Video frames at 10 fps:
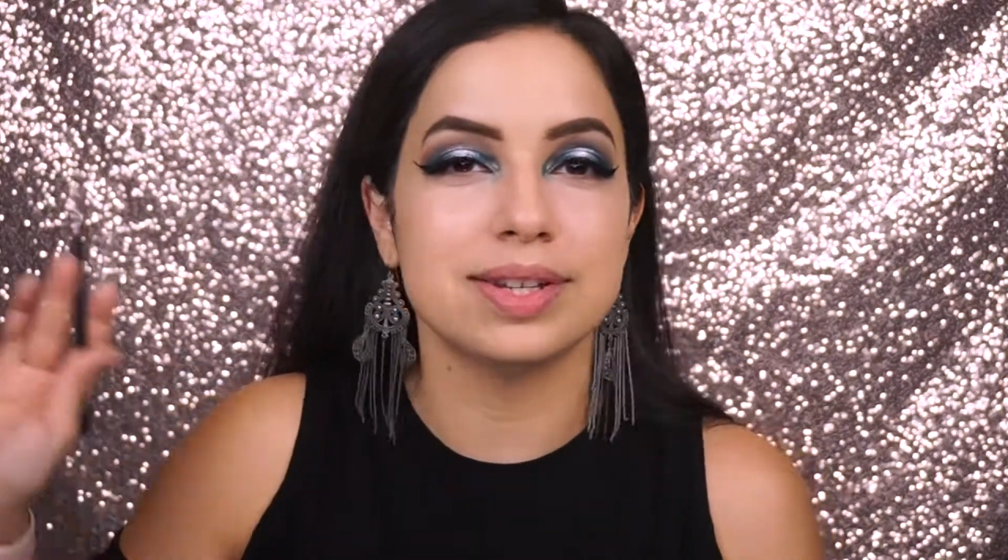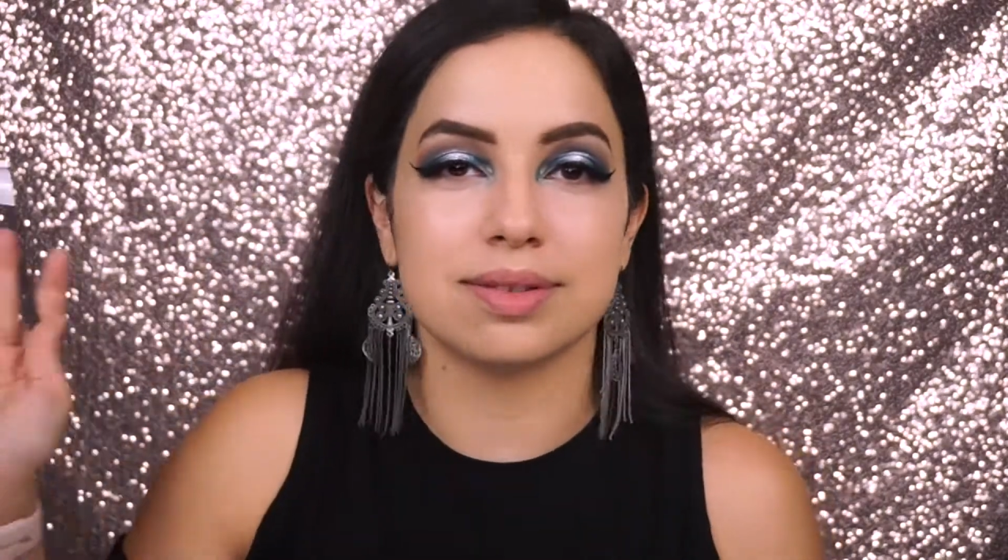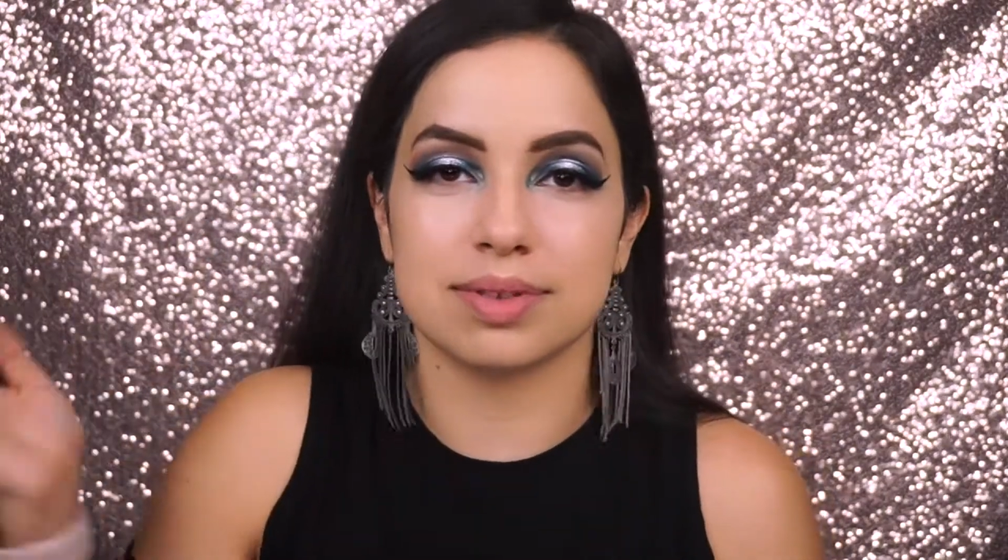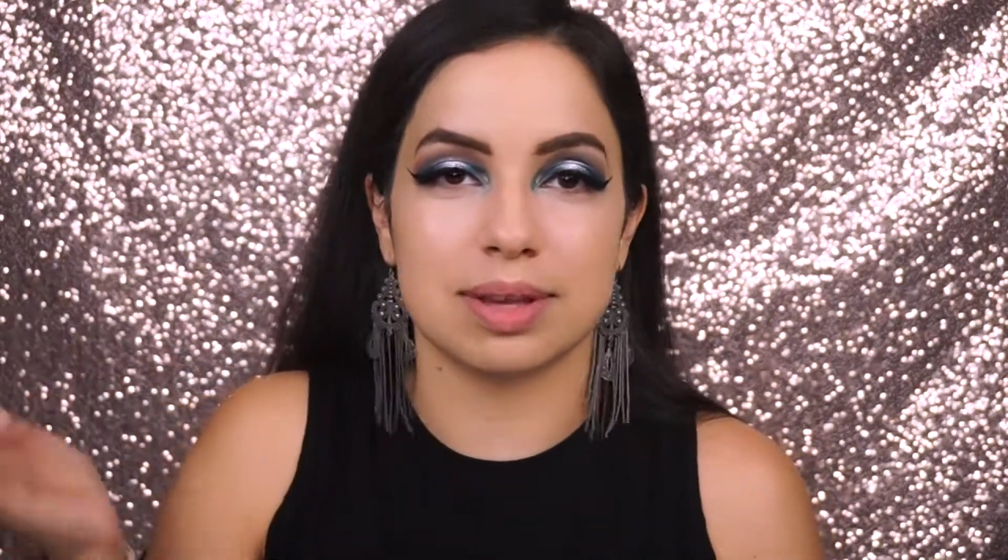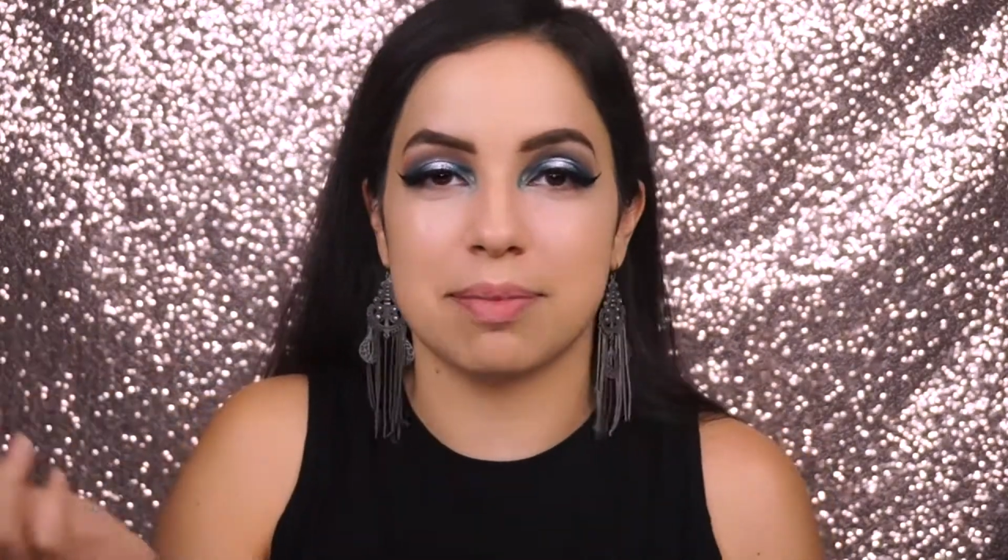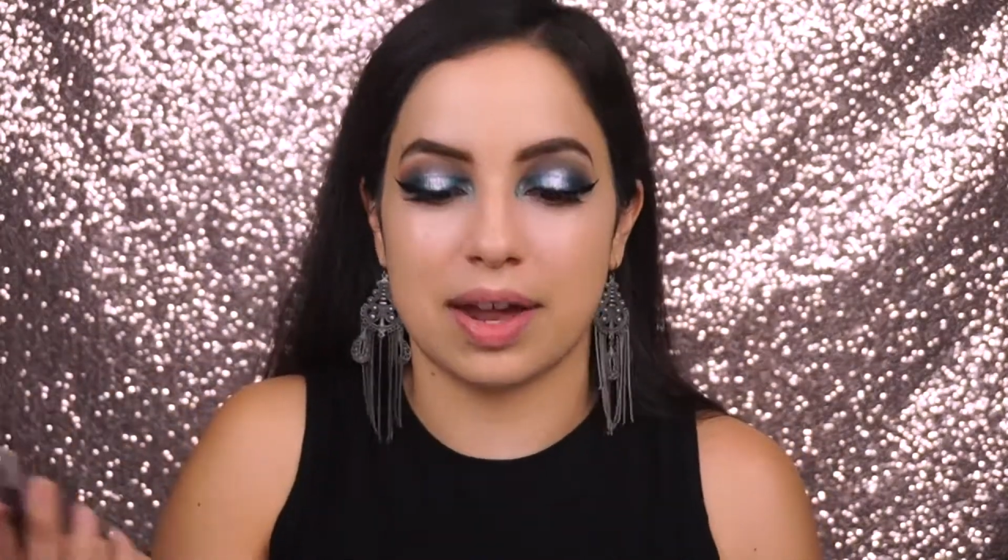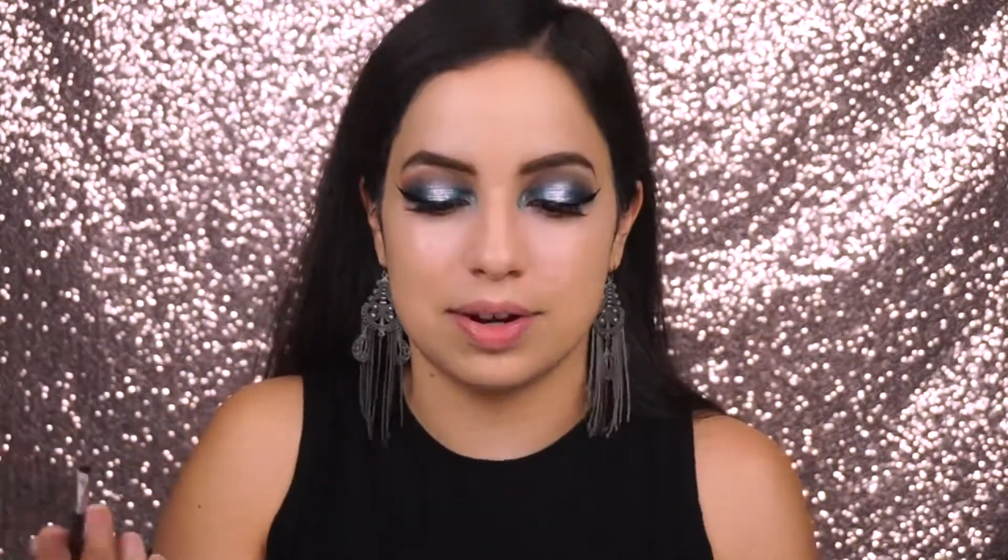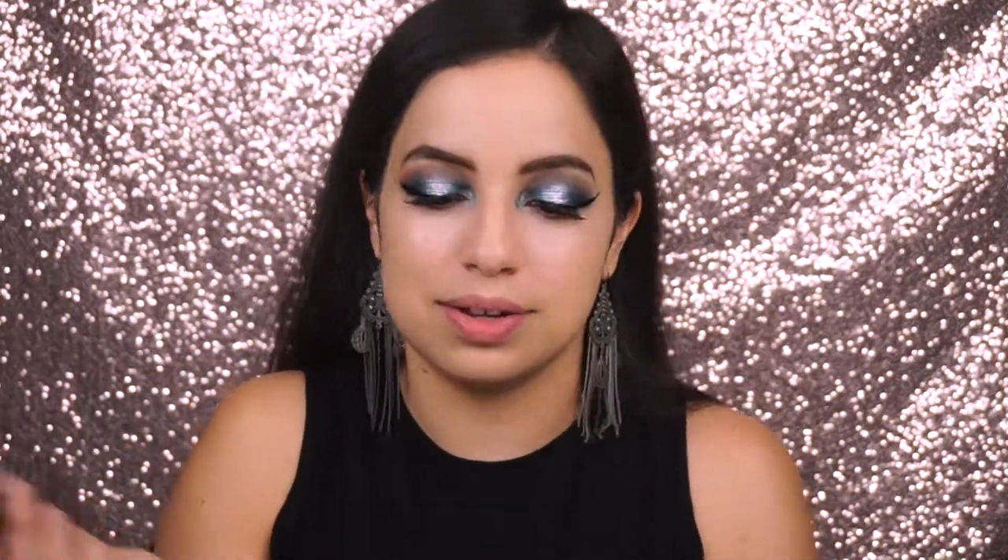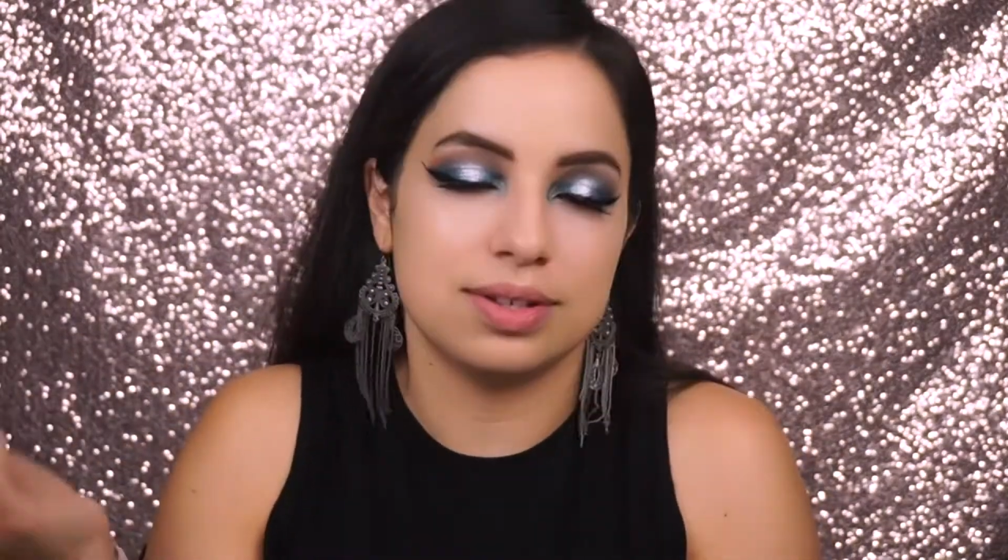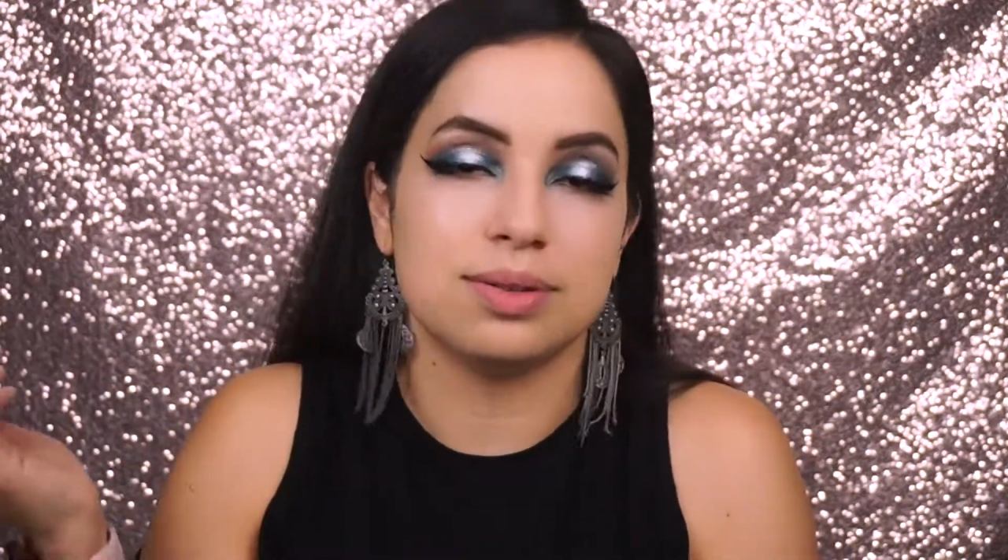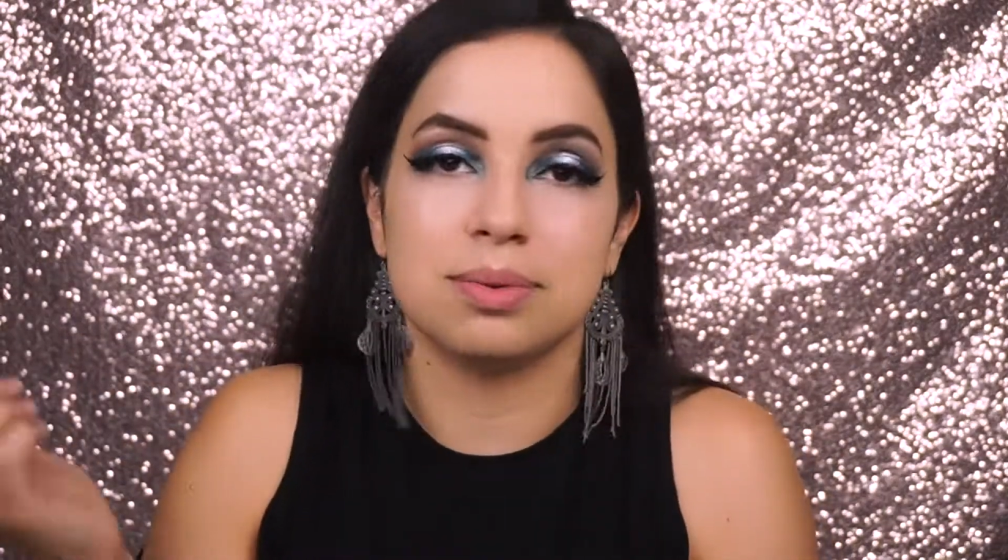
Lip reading: It doesn't really matter. You can